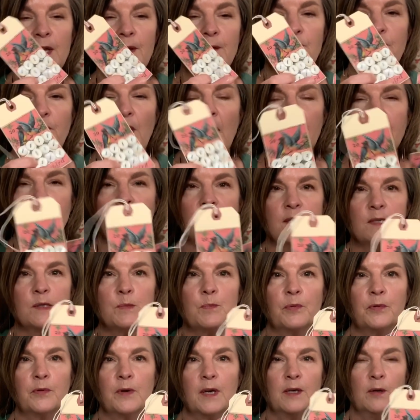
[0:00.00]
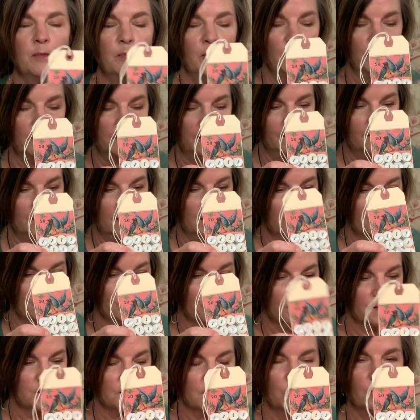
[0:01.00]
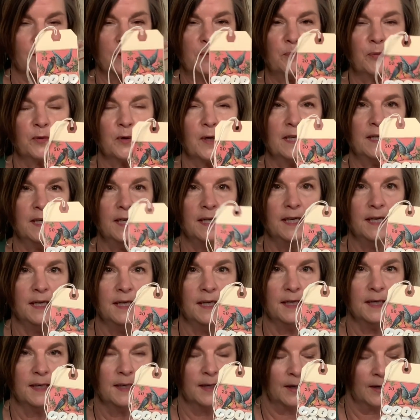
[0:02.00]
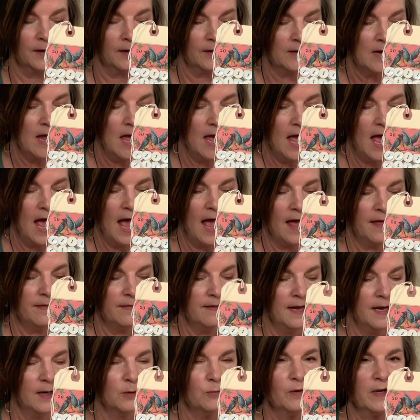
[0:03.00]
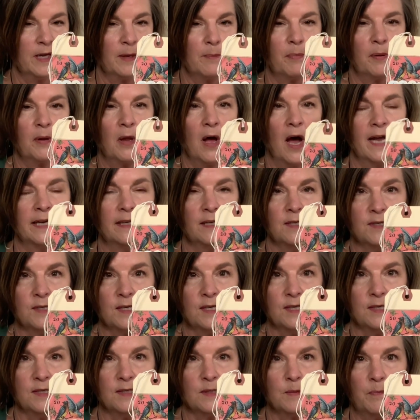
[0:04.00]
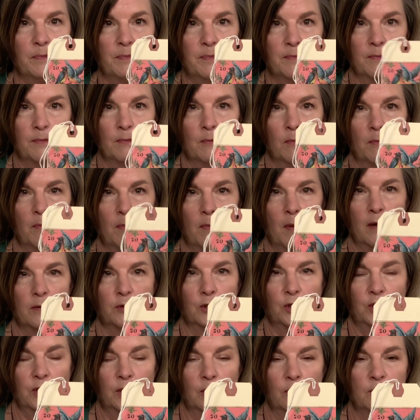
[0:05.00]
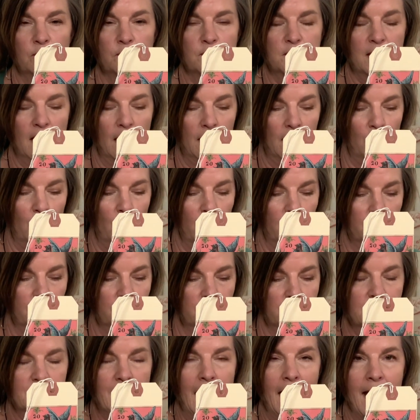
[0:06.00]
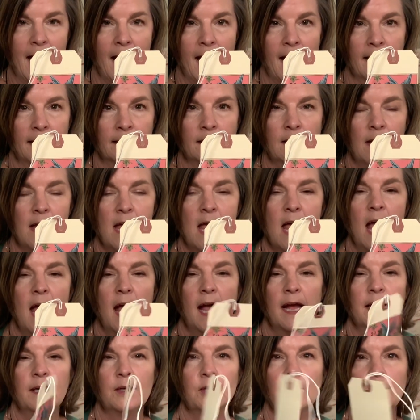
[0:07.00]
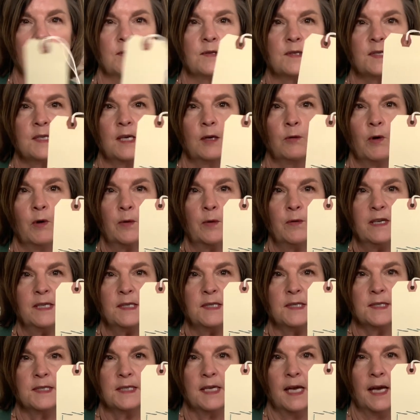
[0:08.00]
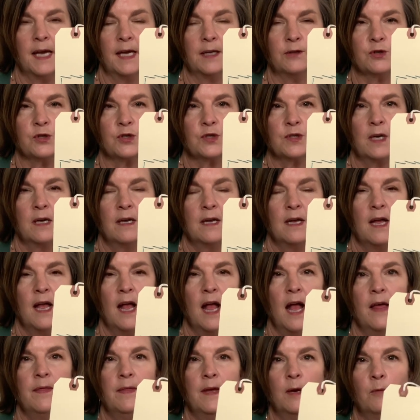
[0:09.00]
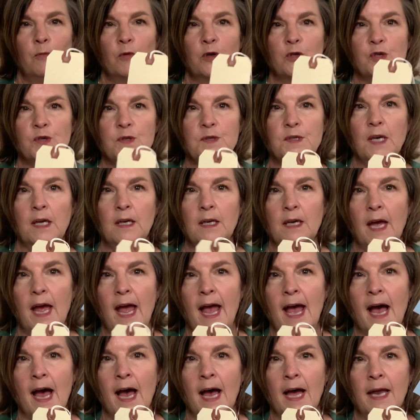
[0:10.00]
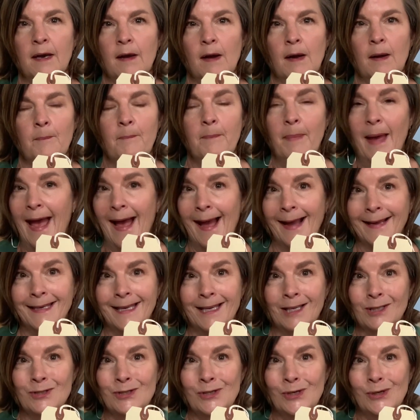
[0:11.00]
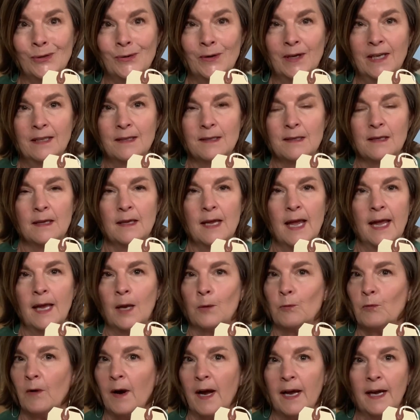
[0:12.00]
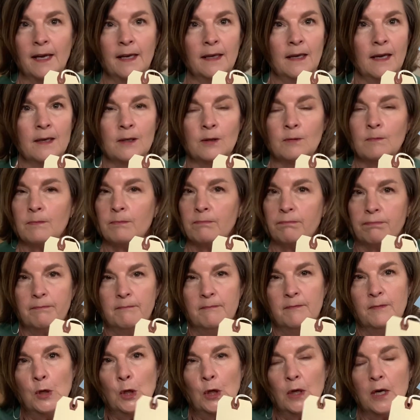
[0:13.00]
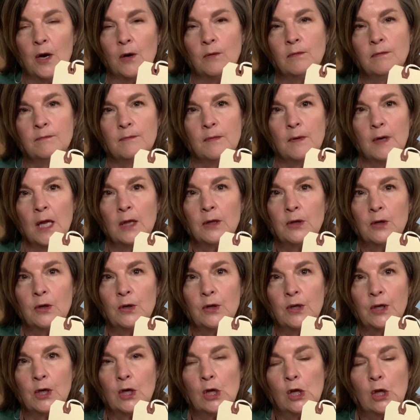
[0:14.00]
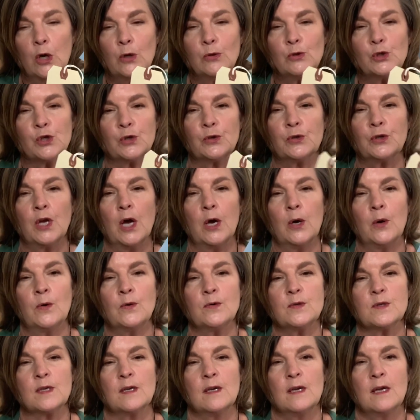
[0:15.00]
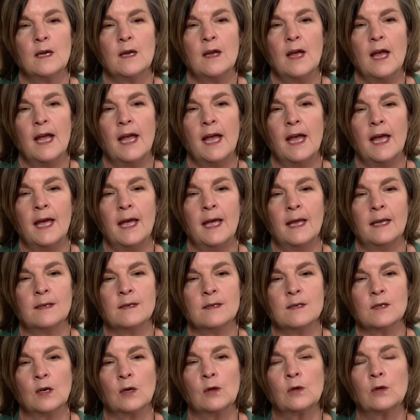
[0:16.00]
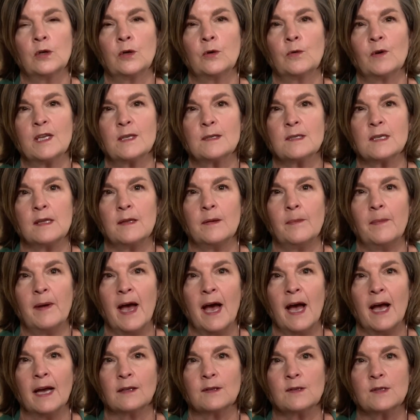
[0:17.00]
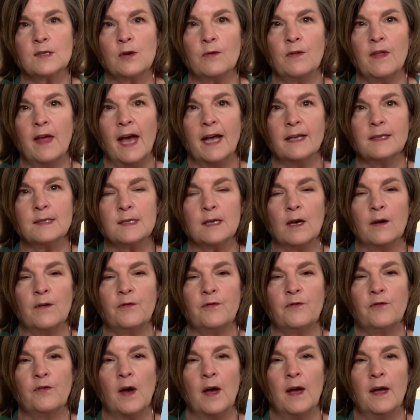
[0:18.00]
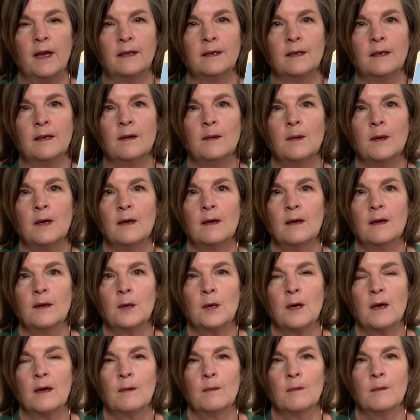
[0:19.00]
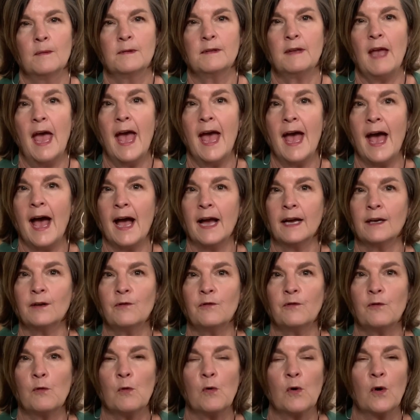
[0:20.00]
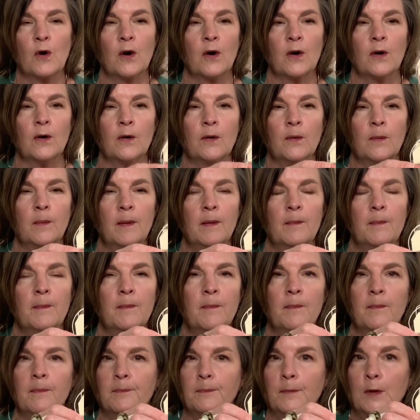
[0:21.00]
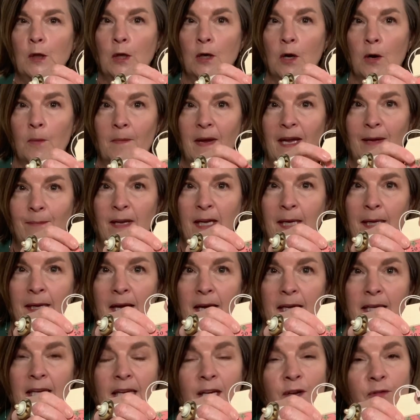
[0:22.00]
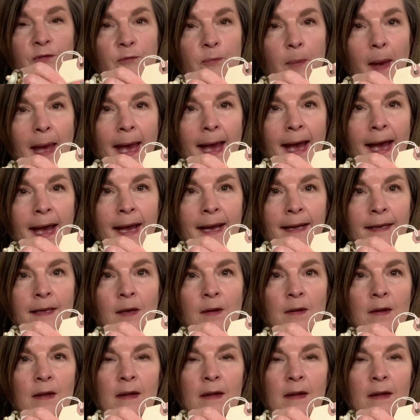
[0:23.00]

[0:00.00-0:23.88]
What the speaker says: find this printable image. So we printed it here, and then we applied it to this cute tag. You can see we stitched. And then we're just going to add a backing to it and write a little enclosure note and glue it to the back. So that's a fun tag for, maybe a gift bag,